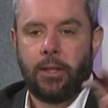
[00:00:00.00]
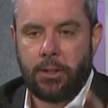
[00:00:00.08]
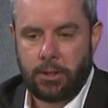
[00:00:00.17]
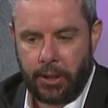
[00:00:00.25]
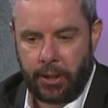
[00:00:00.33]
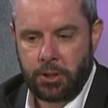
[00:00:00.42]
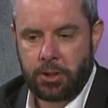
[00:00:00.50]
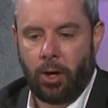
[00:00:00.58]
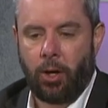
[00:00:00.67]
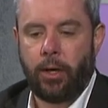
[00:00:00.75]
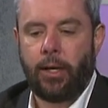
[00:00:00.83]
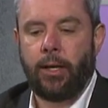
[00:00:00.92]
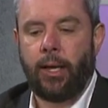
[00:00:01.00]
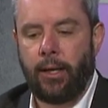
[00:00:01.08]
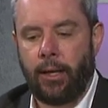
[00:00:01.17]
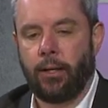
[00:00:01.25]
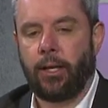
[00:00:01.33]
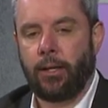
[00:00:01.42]
say you're sorry, and
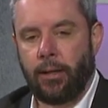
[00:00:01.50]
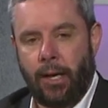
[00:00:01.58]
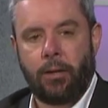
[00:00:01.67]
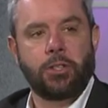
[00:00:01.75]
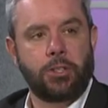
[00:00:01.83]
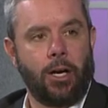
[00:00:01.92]
then now let's